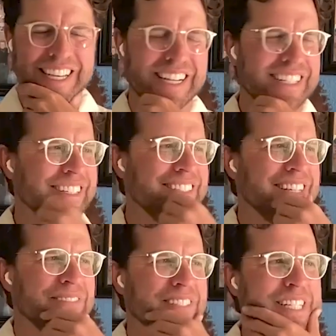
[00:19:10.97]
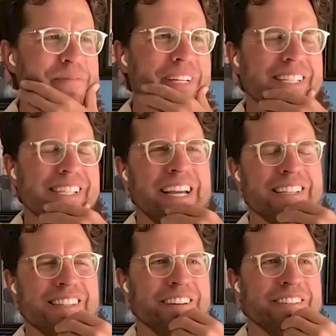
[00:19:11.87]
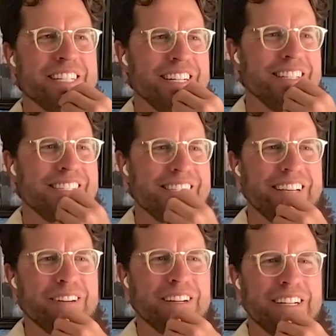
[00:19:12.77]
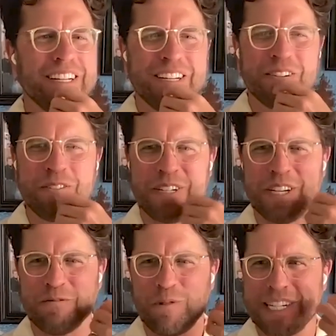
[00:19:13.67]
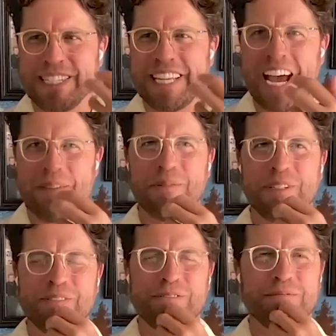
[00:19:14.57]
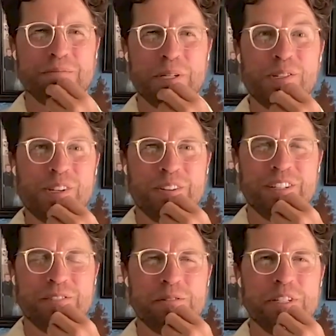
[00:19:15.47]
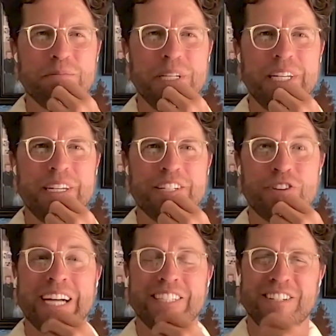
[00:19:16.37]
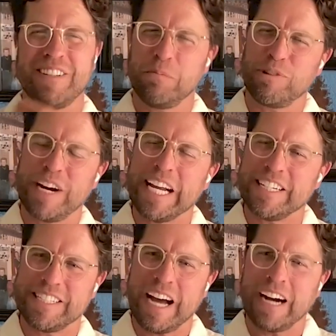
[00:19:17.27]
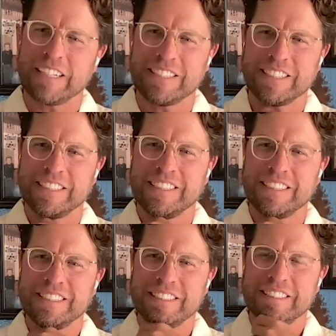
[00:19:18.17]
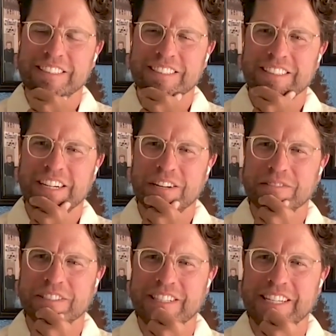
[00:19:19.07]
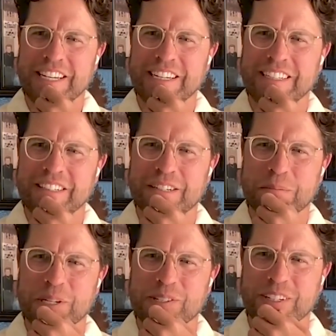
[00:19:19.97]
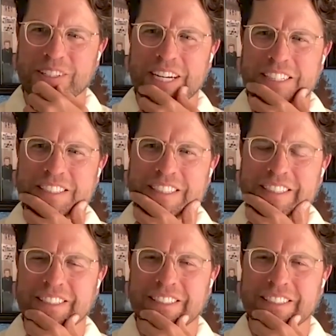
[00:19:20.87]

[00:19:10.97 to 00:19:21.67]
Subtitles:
Yeah, no, it definitely depends. I guess the question is like, what type of persona would be attracted to the branded doctor over the, personal doctor?